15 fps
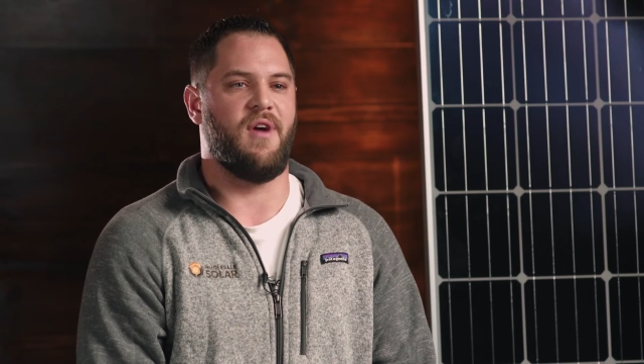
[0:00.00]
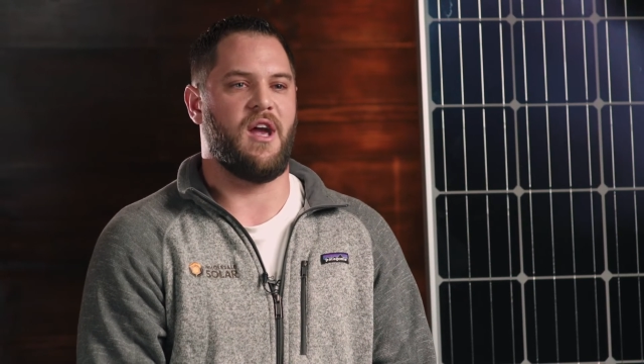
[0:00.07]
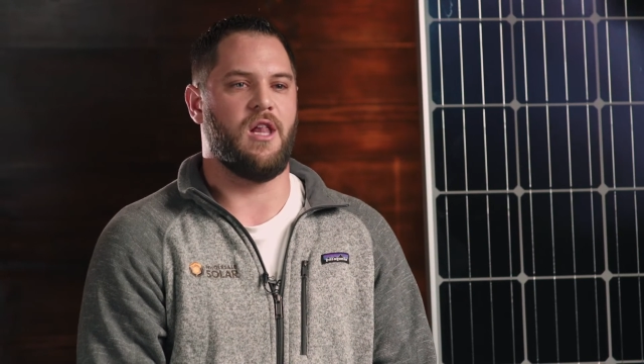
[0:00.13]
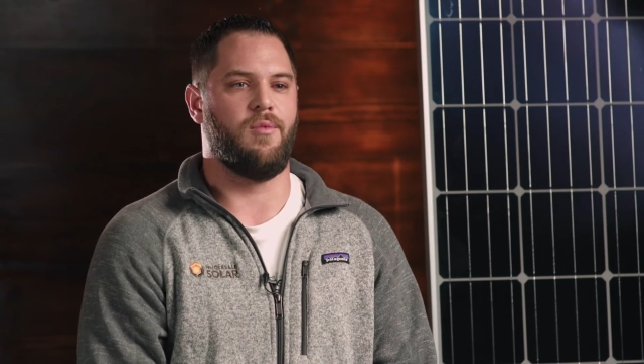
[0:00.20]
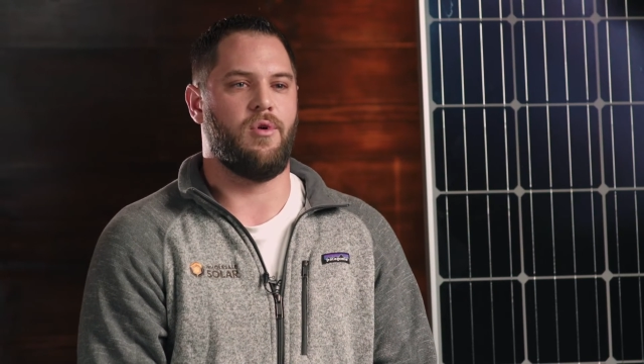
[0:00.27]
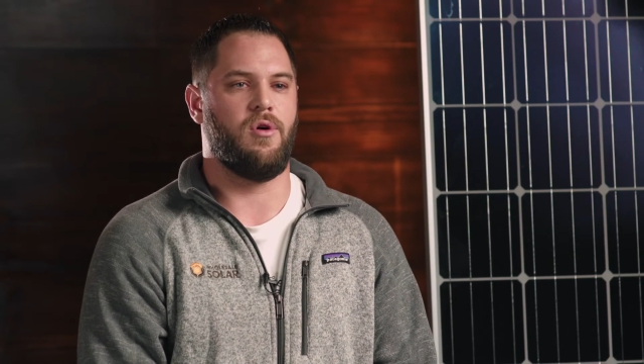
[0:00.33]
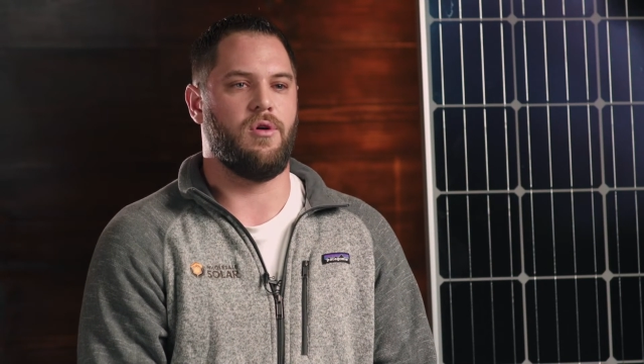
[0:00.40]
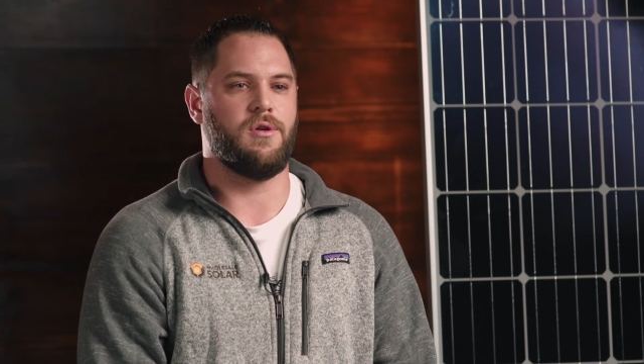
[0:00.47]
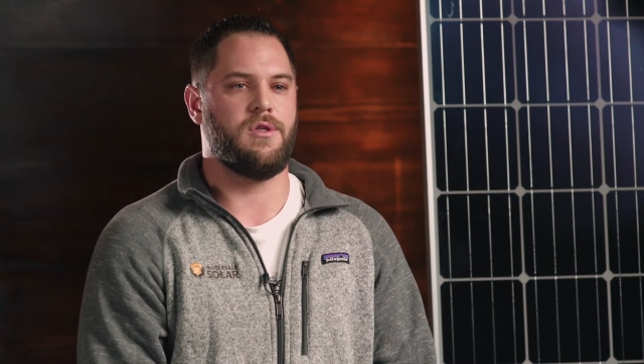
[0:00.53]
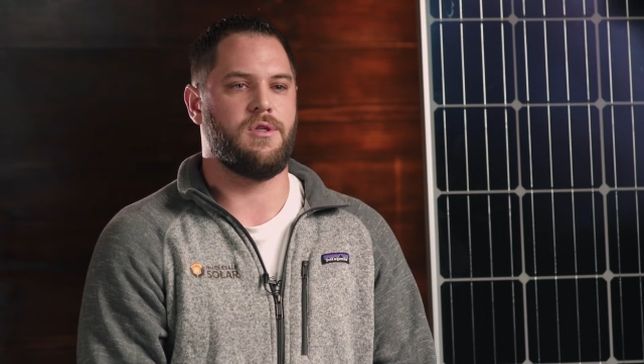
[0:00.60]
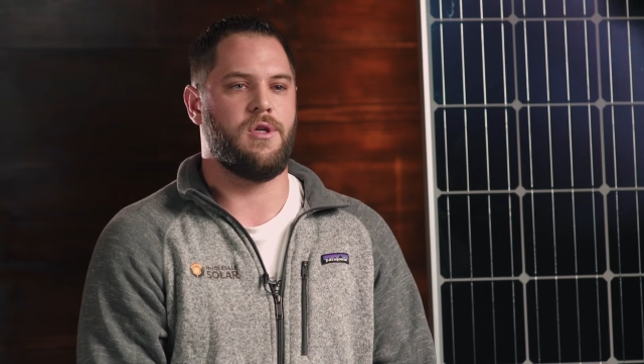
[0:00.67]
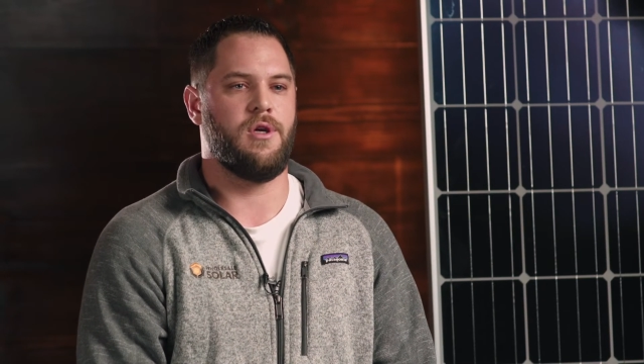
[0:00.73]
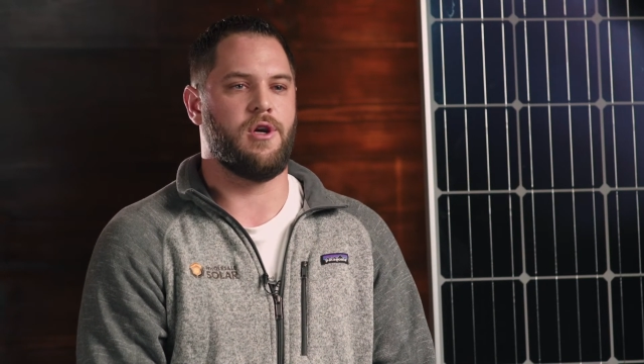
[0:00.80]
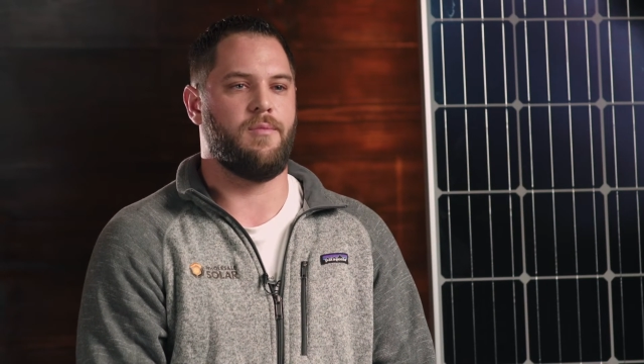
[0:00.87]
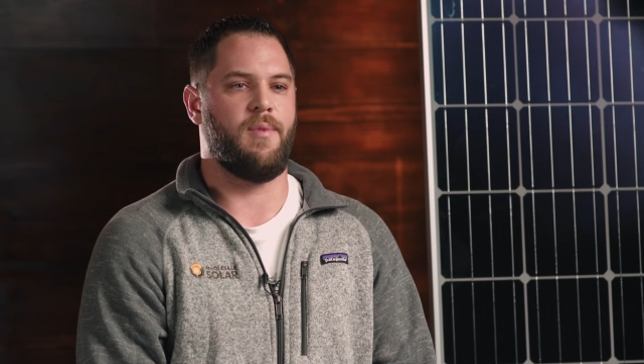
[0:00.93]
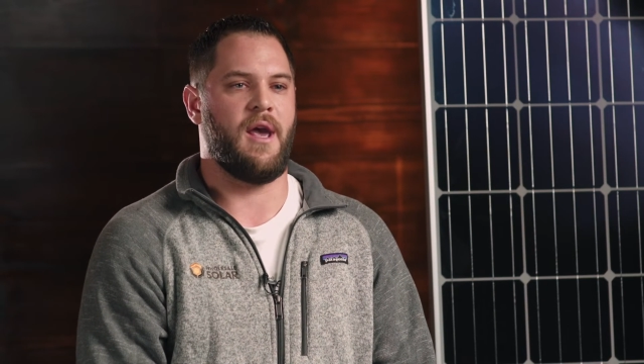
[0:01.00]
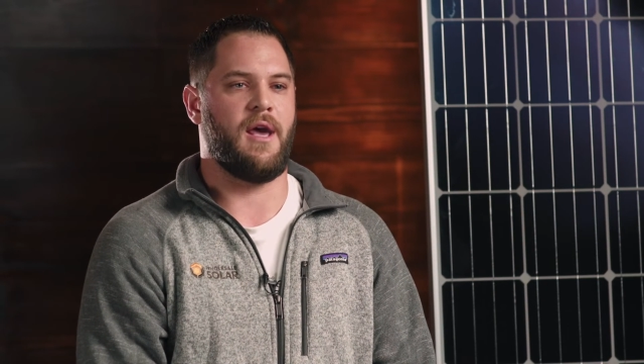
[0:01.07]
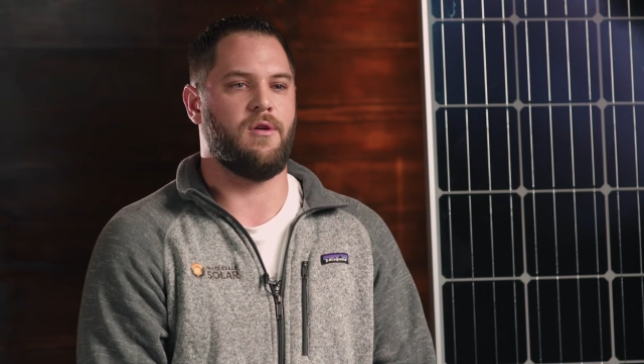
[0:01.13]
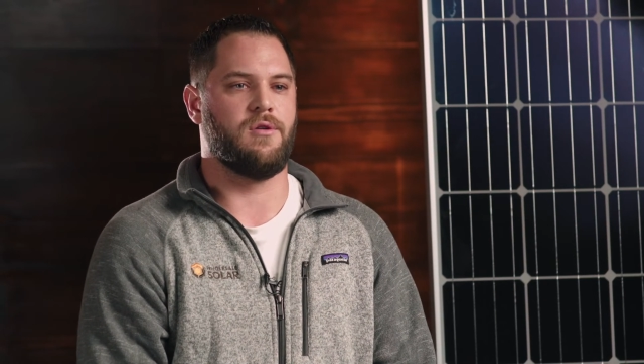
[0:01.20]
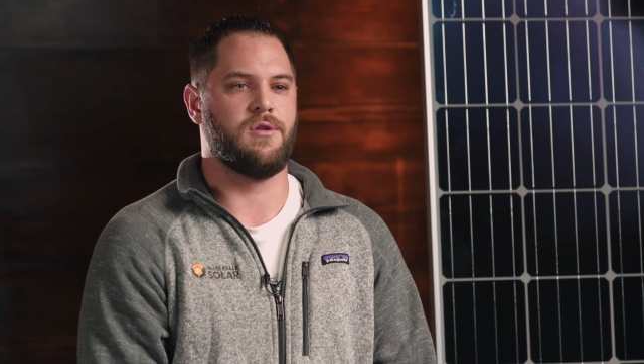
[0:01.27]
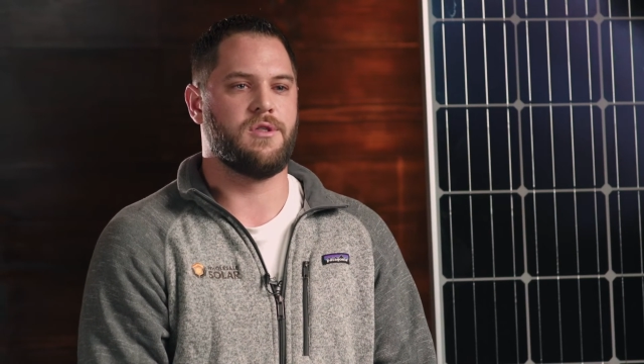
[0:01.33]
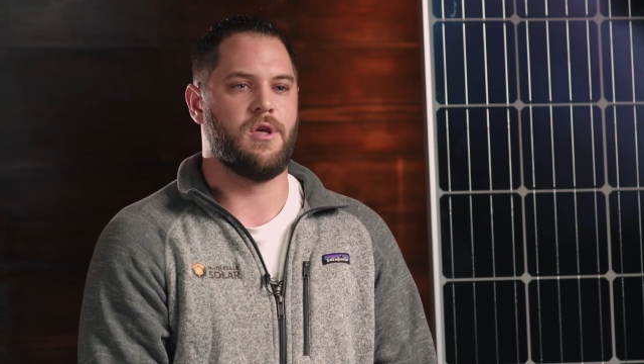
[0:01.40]
available to your
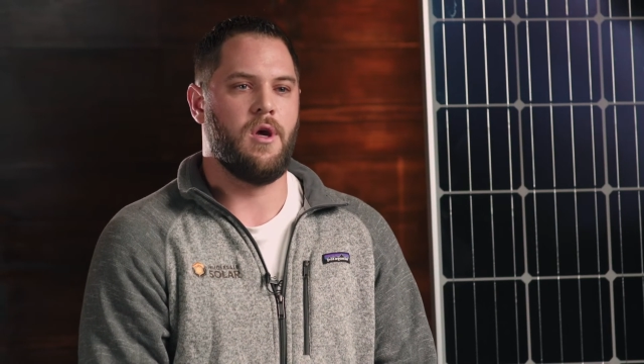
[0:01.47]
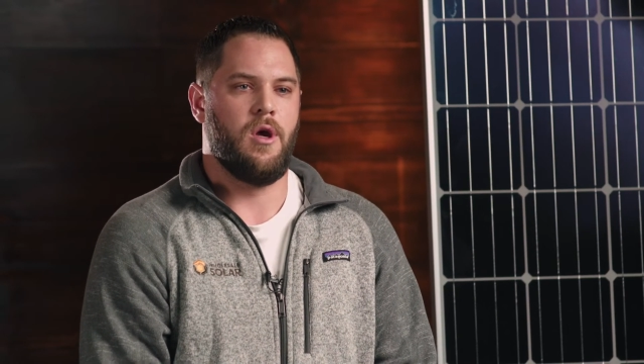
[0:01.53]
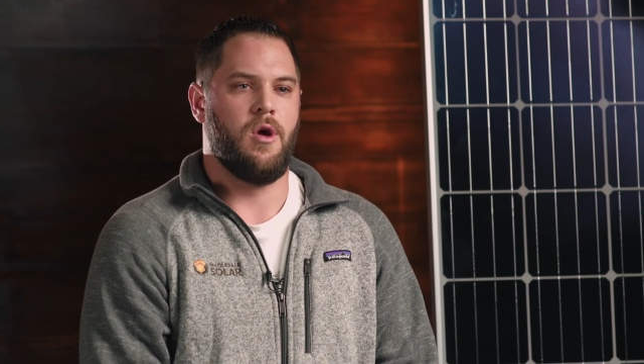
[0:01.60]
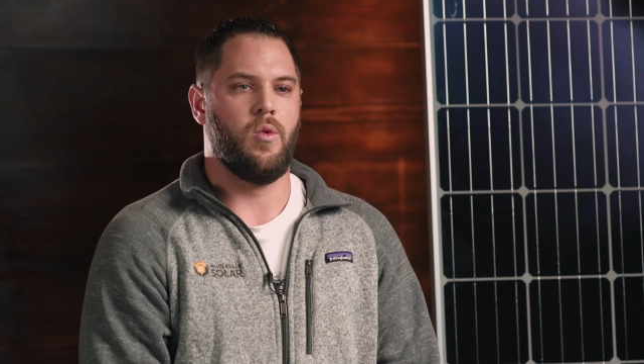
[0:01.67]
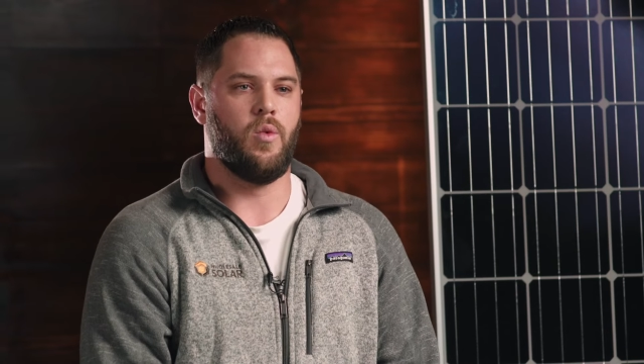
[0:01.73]
panels